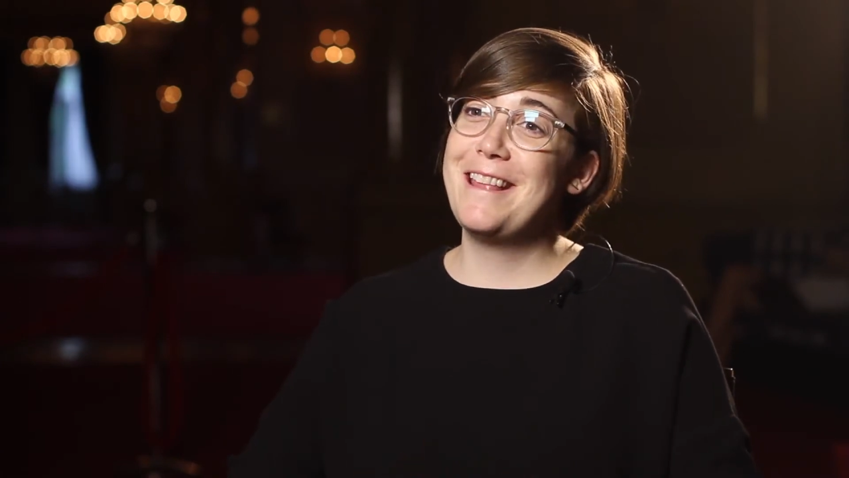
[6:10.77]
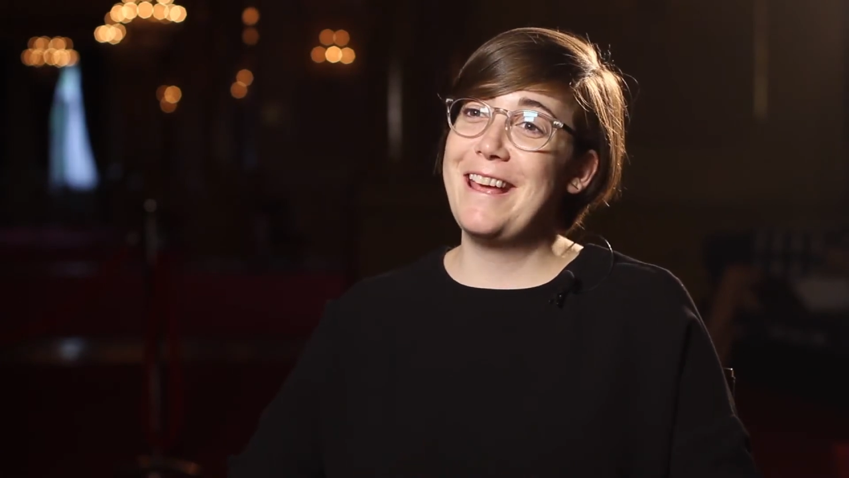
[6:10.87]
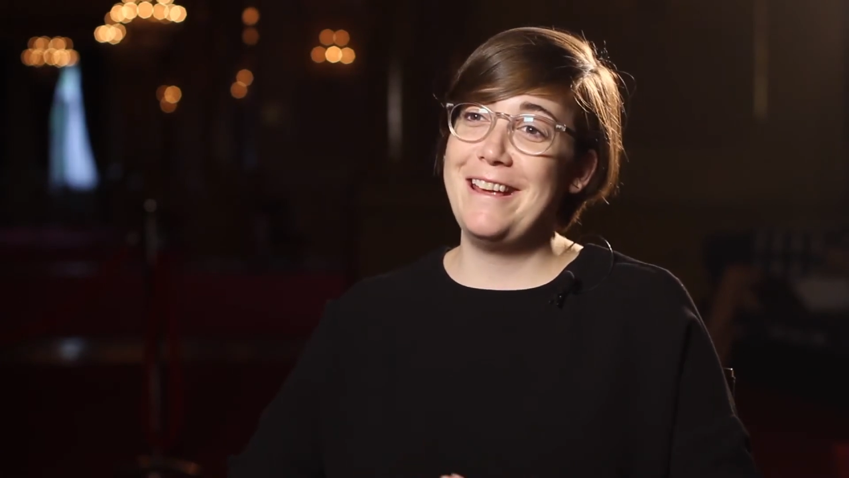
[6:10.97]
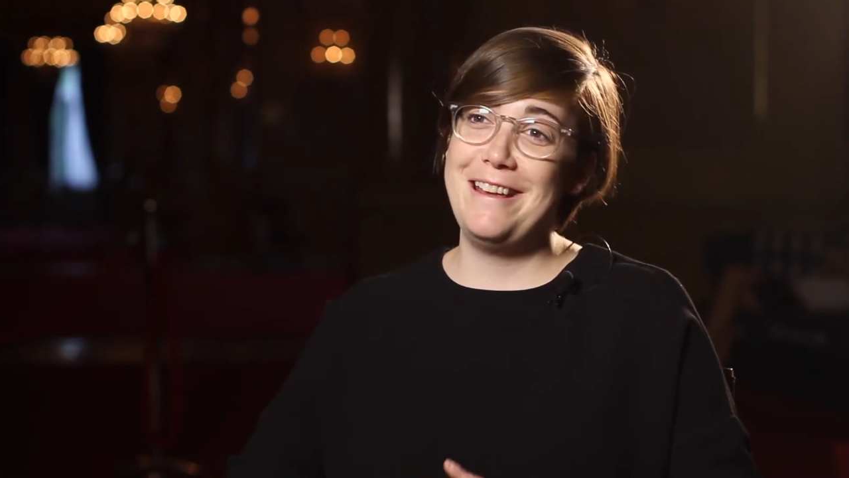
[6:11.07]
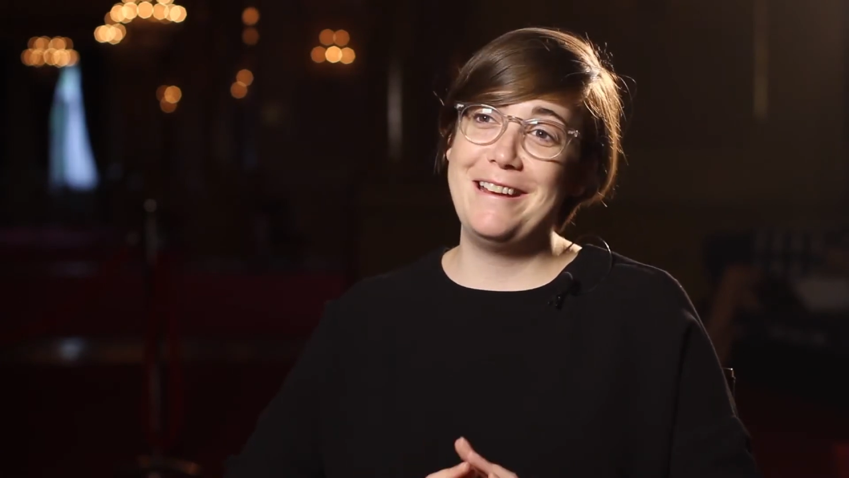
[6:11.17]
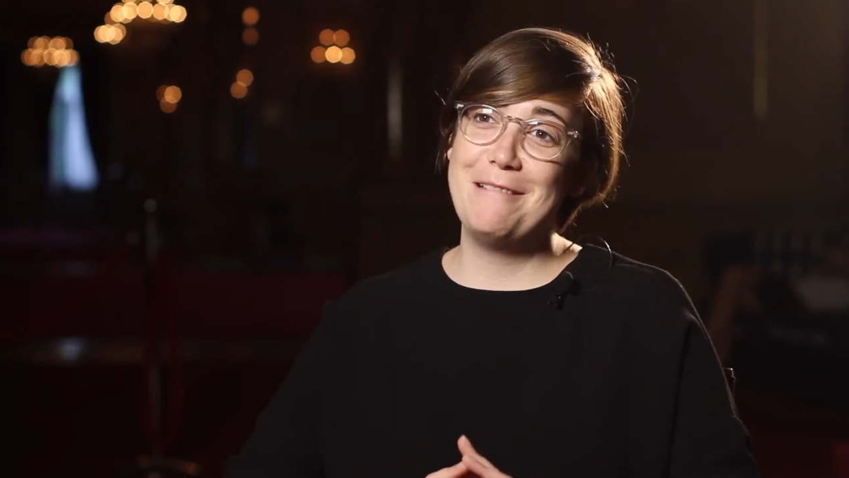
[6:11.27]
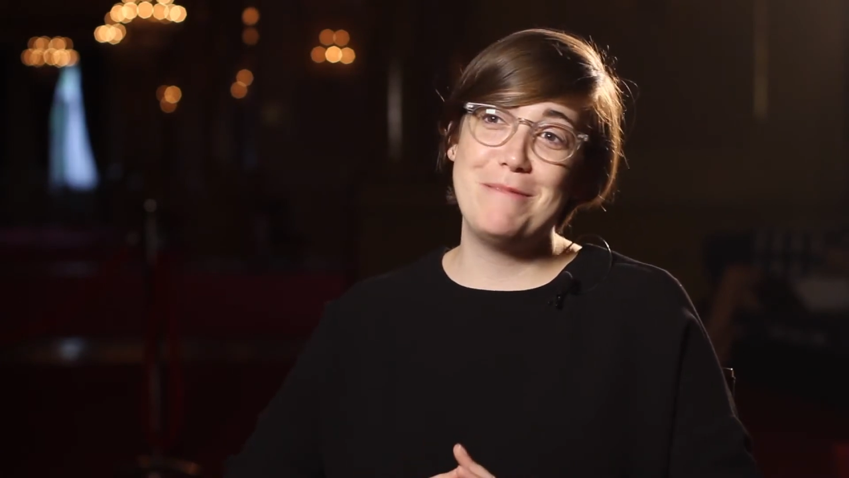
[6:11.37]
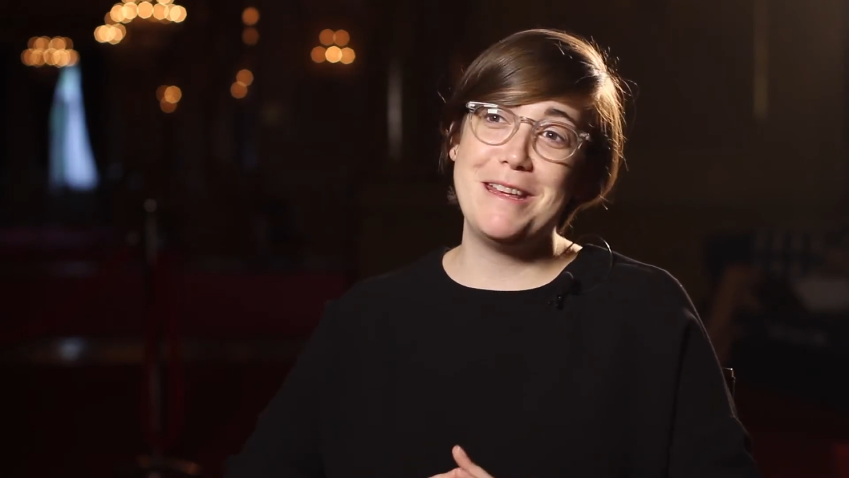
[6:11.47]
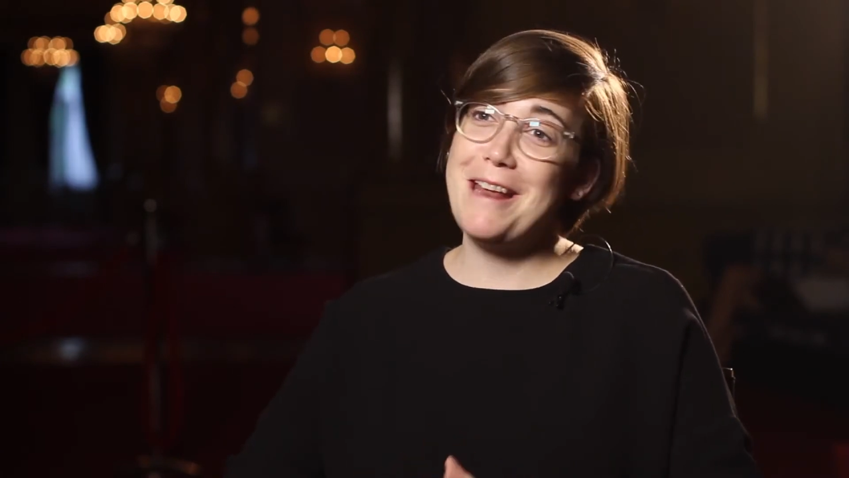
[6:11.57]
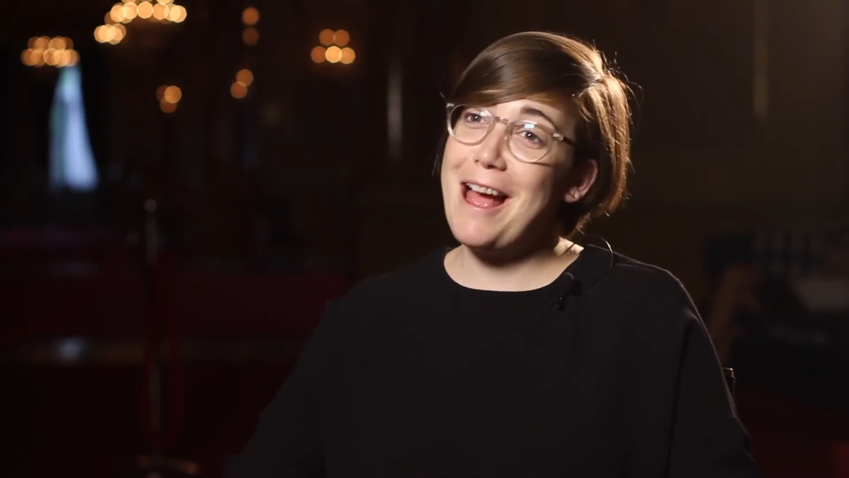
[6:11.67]
They
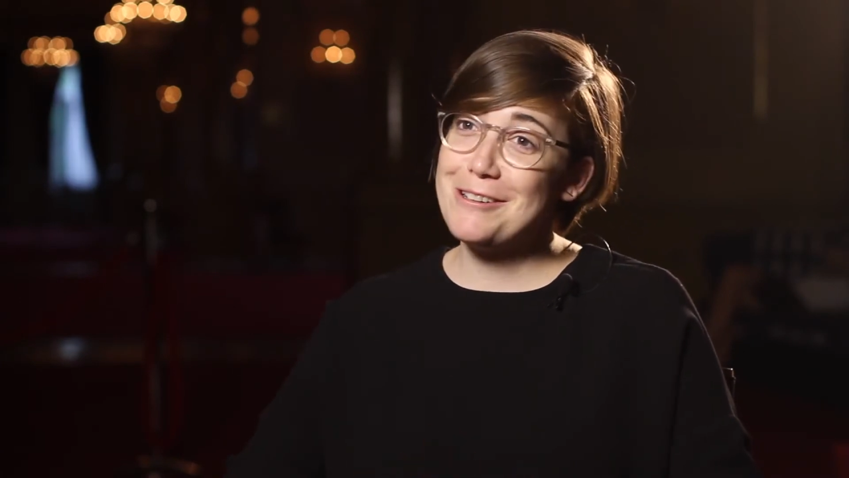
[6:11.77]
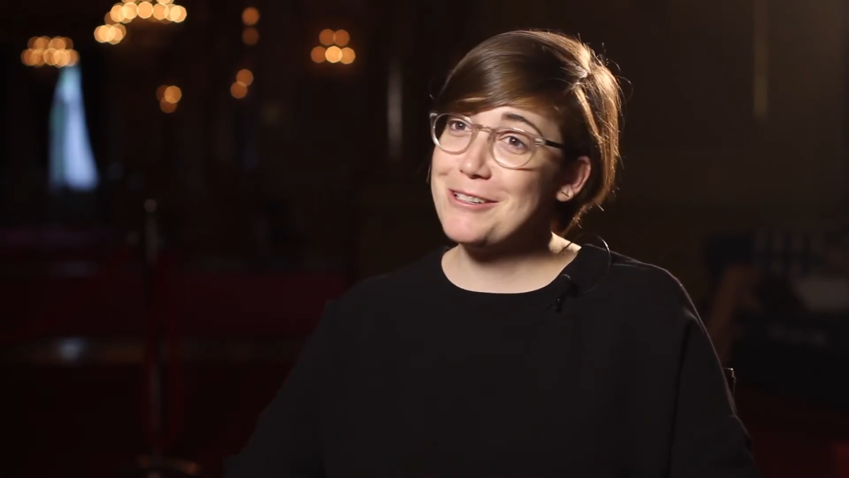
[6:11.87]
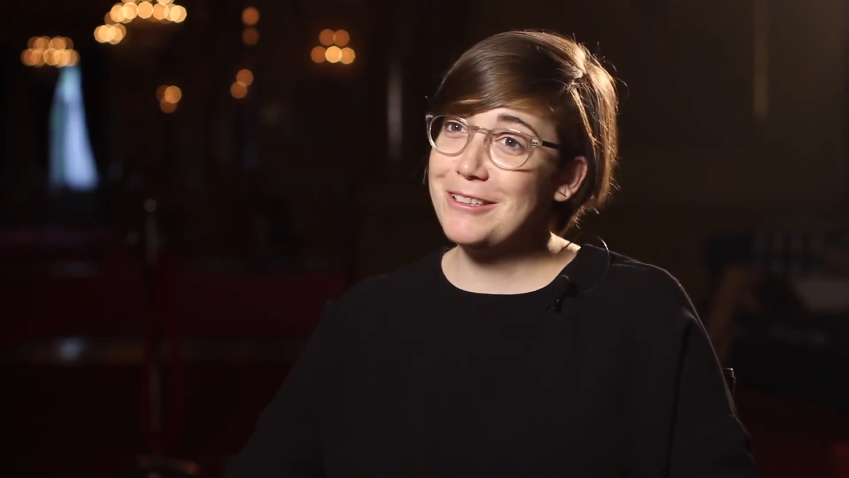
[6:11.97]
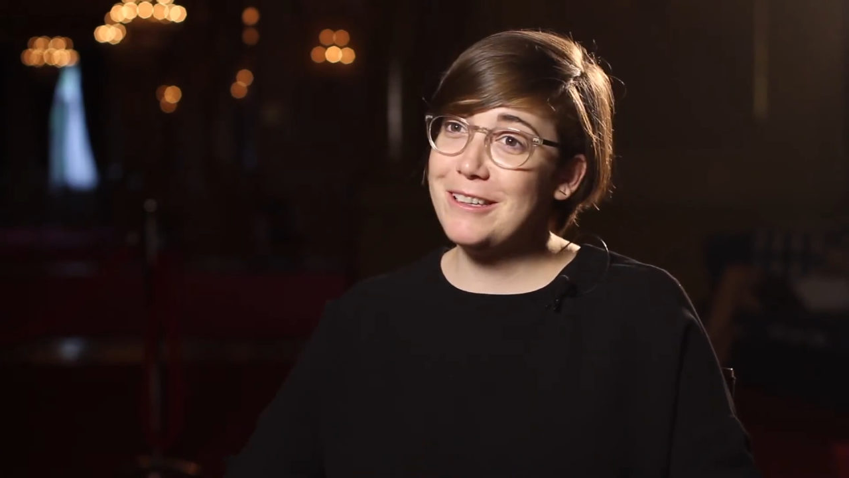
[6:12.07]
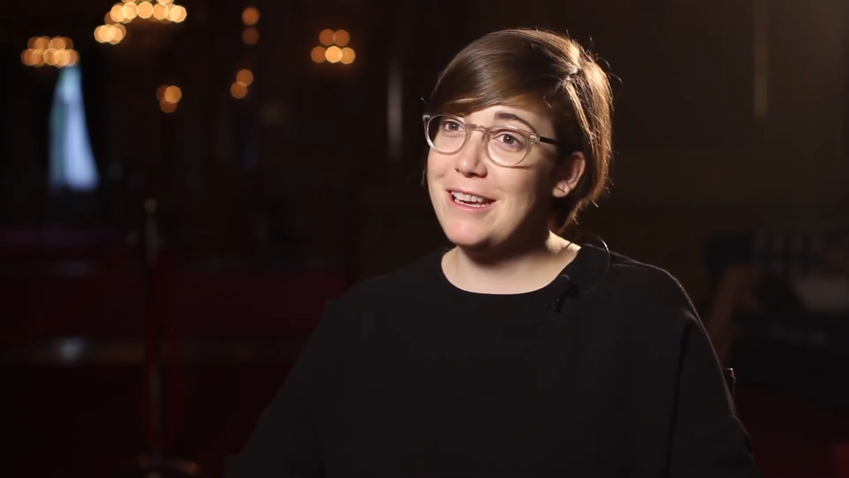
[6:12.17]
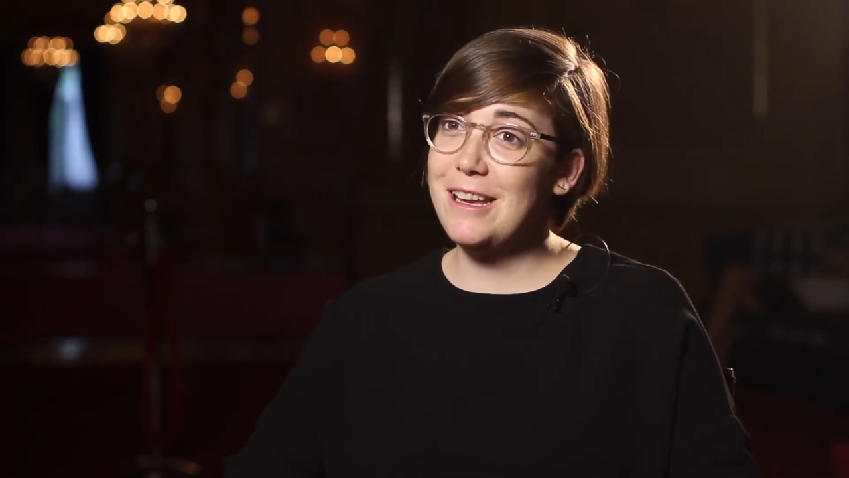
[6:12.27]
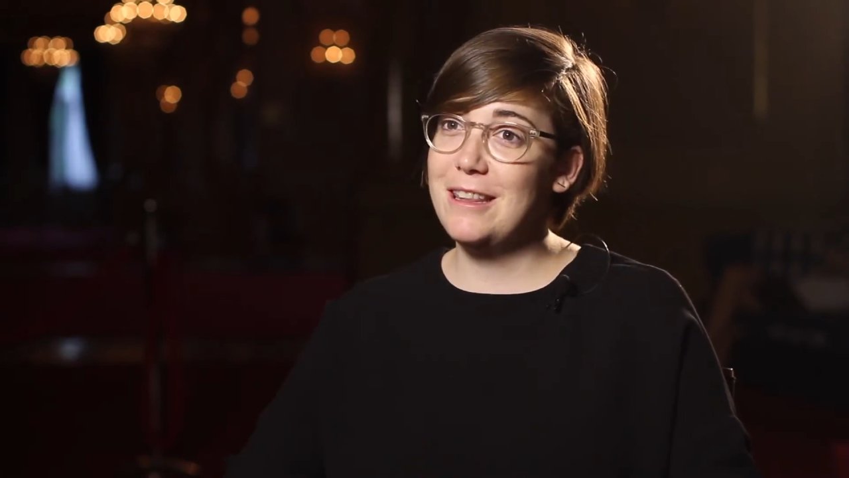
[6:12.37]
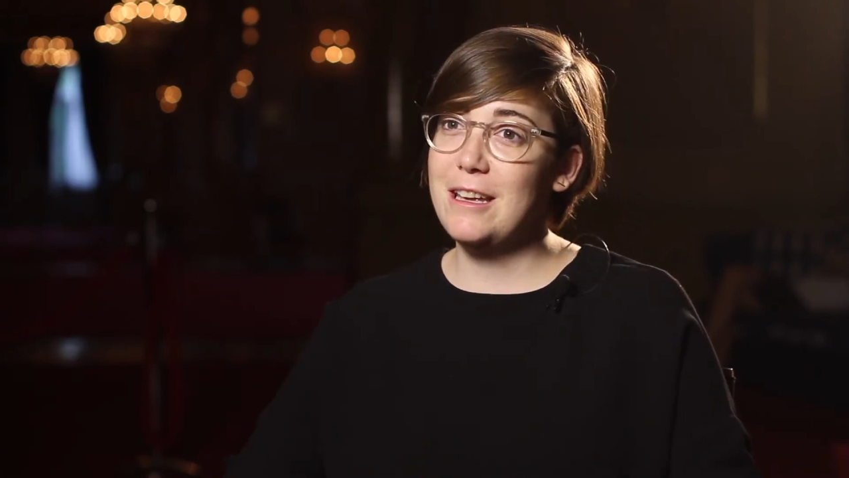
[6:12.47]
compete nationally,